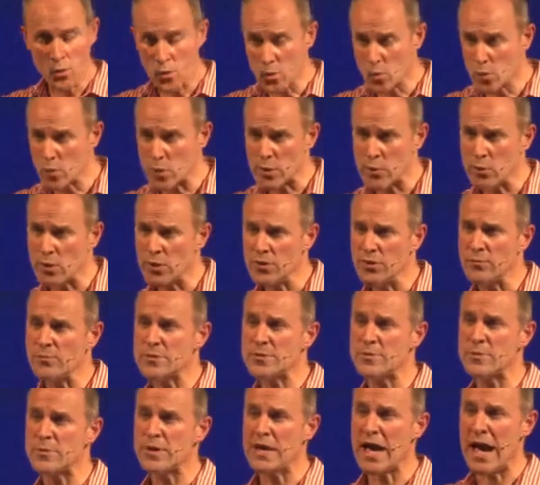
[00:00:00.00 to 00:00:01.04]
We want them
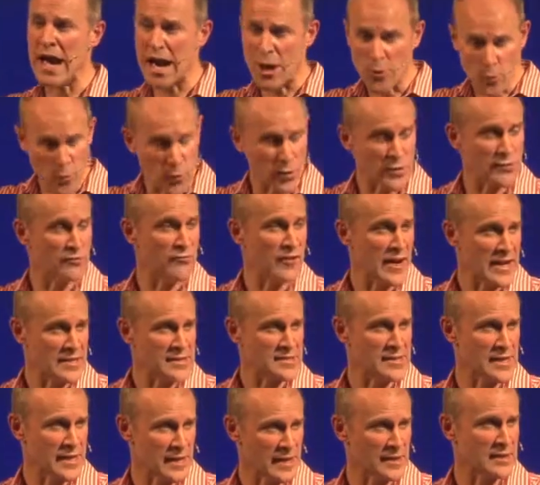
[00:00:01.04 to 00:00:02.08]
to be
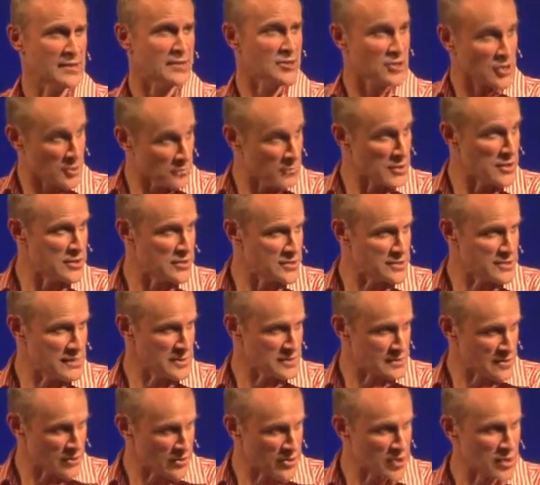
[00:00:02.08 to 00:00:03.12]
outward-facing communities.
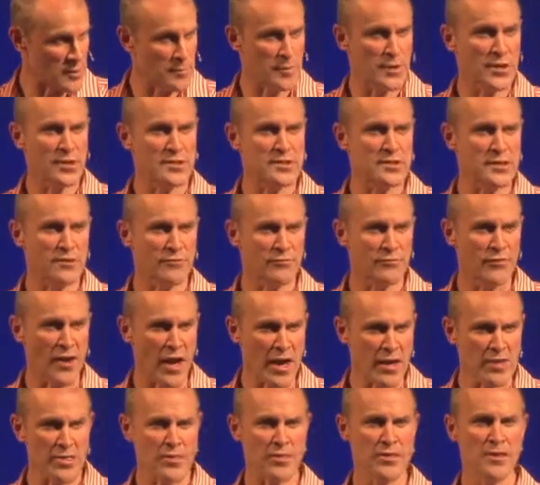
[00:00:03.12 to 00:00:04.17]
They're a community of
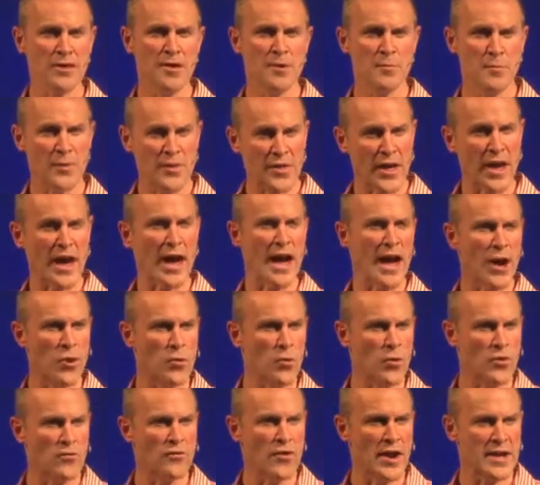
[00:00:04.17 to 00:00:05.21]
faith, but they're
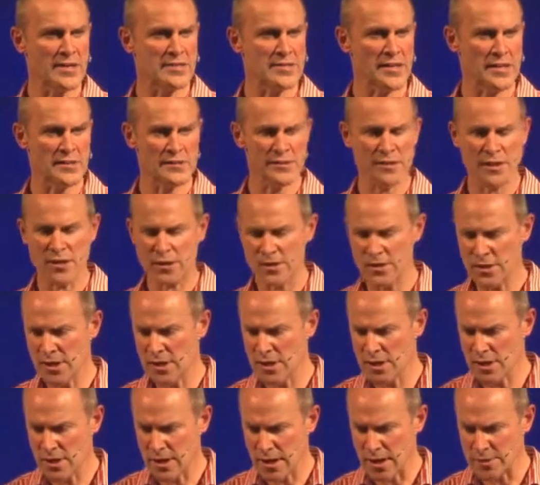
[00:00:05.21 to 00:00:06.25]
outward-facing. So
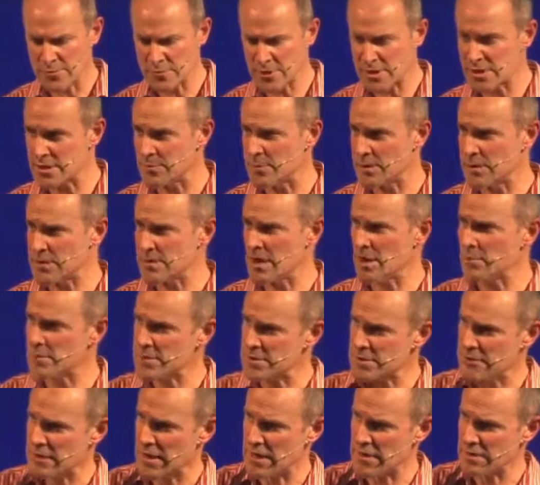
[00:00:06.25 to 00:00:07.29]
just some examples
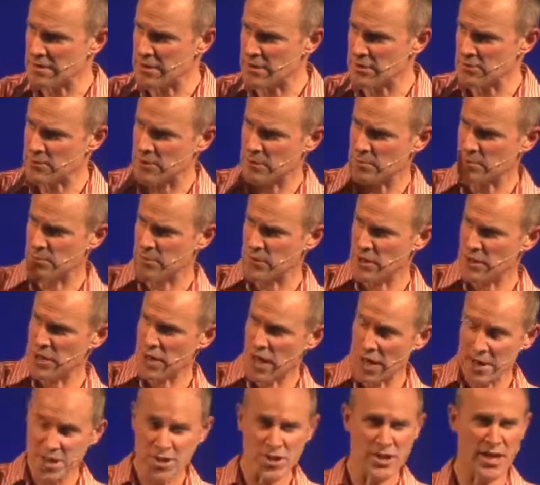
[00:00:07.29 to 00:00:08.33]
of that. You know, the
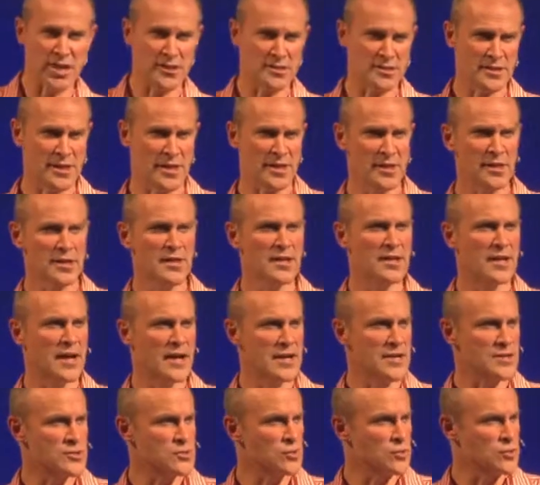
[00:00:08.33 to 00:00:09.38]
night shelter
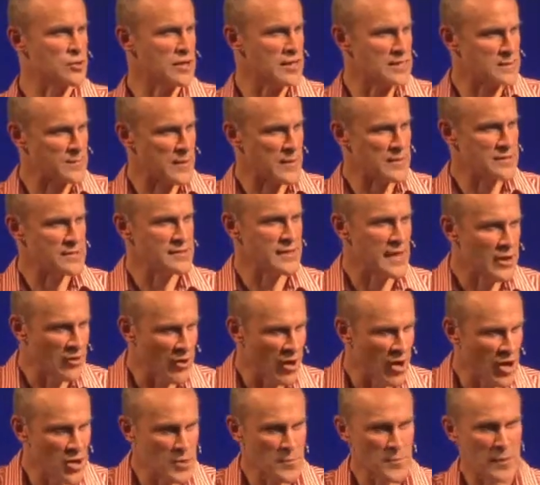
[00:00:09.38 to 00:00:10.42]
is organized by Sarah
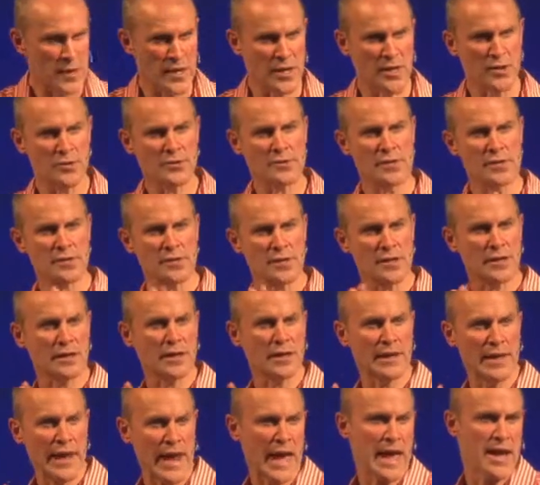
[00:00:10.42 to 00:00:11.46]
Opie, who's in the
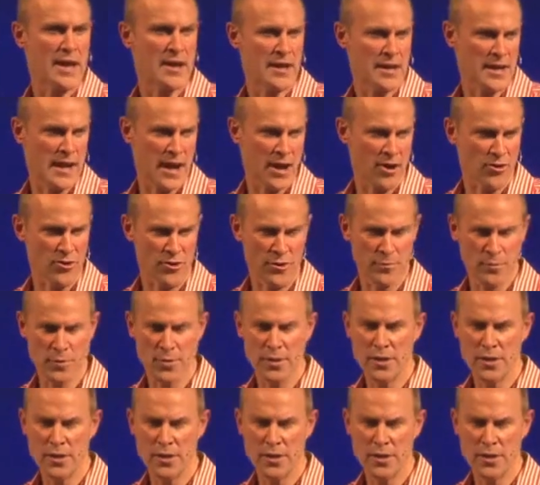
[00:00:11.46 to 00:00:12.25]
Lang Connect Group,